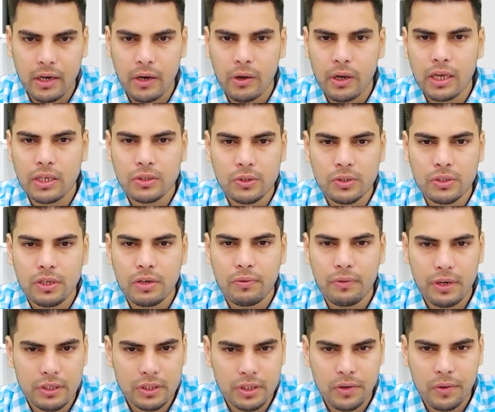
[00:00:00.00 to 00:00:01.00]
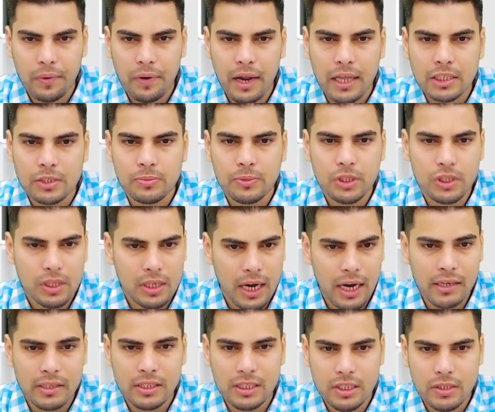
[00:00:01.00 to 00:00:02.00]
okay, so generation, transmission
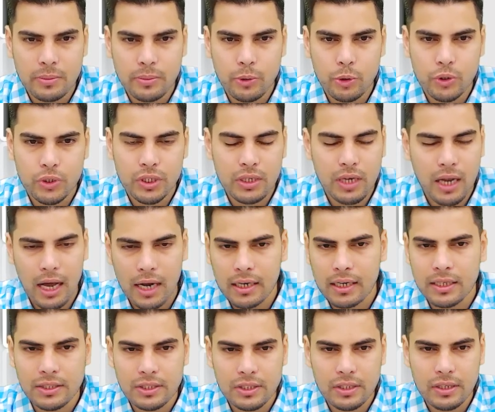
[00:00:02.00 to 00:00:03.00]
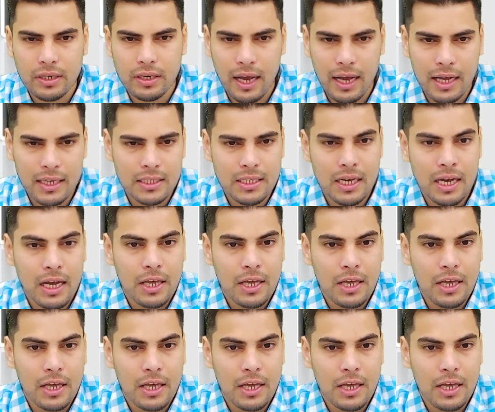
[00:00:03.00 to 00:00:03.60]
and distribution are considered as